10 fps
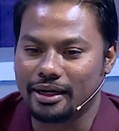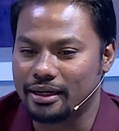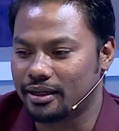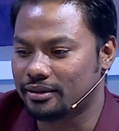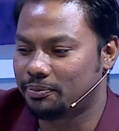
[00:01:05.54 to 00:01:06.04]
But
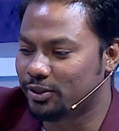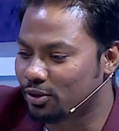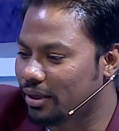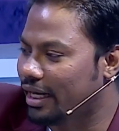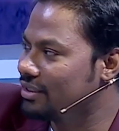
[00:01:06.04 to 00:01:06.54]

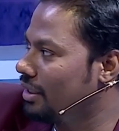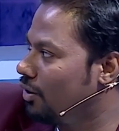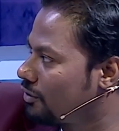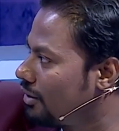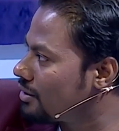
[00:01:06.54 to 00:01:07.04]
Pritam bhai kache,
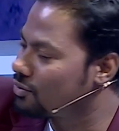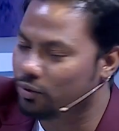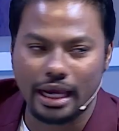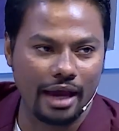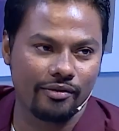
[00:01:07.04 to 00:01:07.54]
of course,
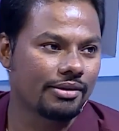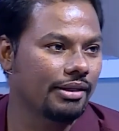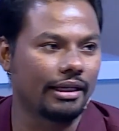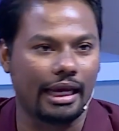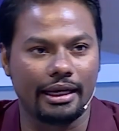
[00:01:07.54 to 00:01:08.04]
we haven't
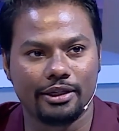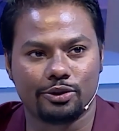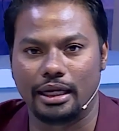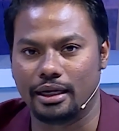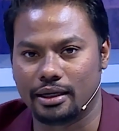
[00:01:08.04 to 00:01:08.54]
seen any
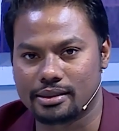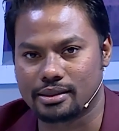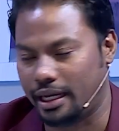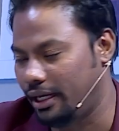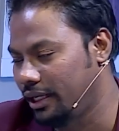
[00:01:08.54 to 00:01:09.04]
trailers,
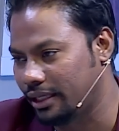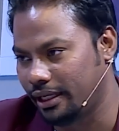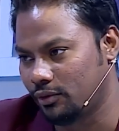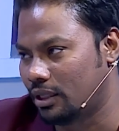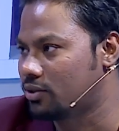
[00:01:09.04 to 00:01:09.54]

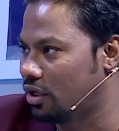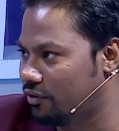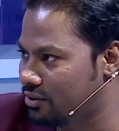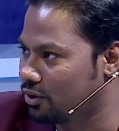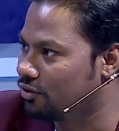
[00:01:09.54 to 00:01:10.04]
anything
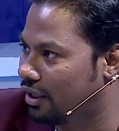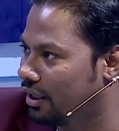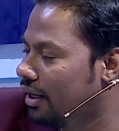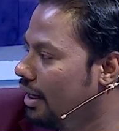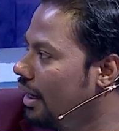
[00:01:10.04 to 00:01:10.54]
whatsoever so far.
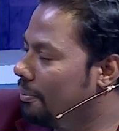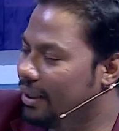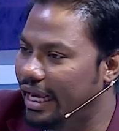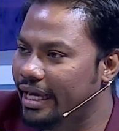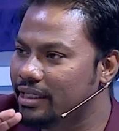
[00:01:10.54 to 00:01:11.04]

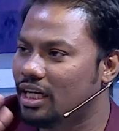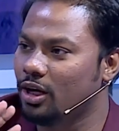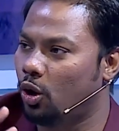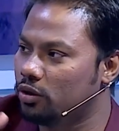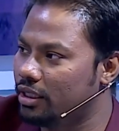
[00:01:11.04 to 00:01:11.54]
But ei je
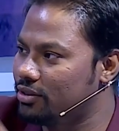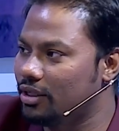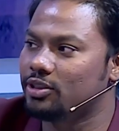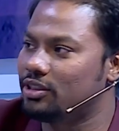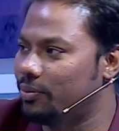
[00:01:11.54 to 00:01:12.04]
long distance
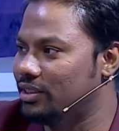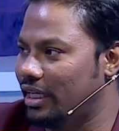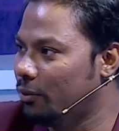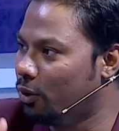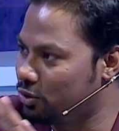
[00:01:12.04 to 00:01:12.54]
relationship er
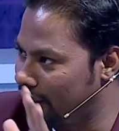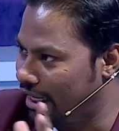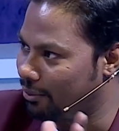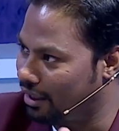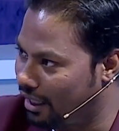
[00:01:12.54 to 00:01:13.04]
je emotion
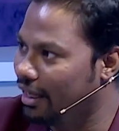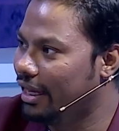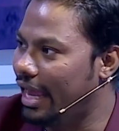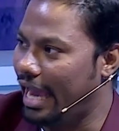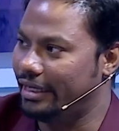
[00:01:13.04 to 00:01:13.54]
ta amra
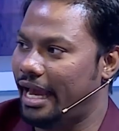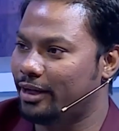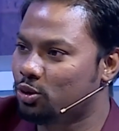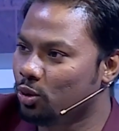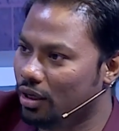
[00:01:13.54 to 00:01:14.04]
ekta
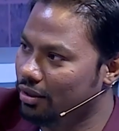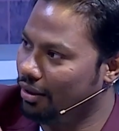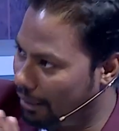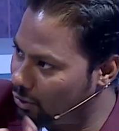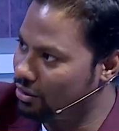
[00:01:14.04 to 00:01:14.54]
actual
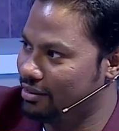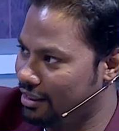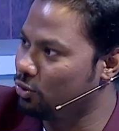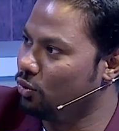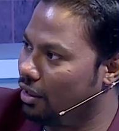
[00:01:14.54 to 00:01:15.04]
manusher kach
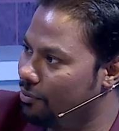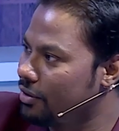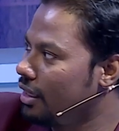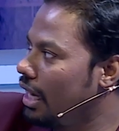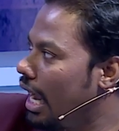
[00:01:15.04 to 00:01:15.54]
theke shunlam.
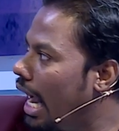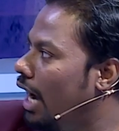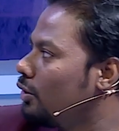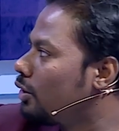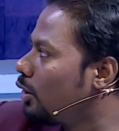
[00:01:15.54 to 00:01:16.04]

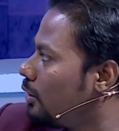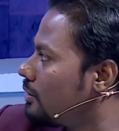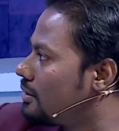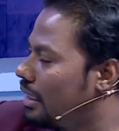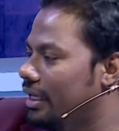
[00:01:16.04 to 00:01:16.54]
How
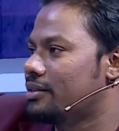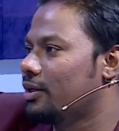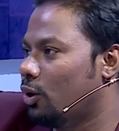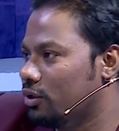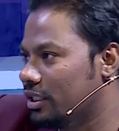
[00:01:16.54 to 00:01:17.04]
close is
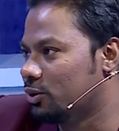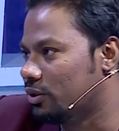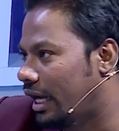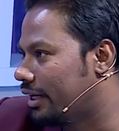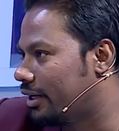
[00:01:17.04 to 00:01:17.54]
the content to
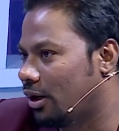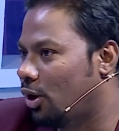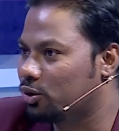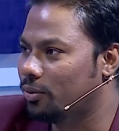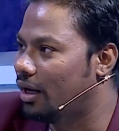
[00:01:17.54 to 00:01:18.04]
that?
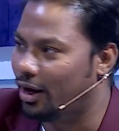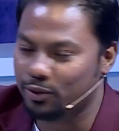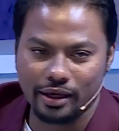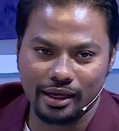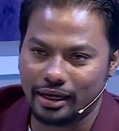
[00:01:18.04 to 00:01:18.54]
Othoba are
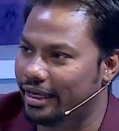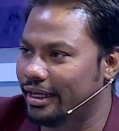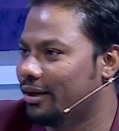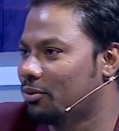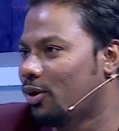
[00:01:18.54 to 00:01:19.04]
we like
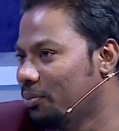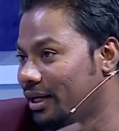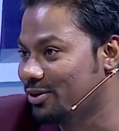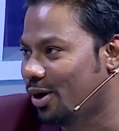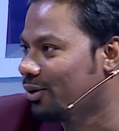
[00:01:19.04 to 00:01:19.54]
in a
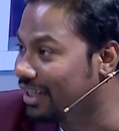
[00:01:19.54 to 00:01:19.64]
complete wrong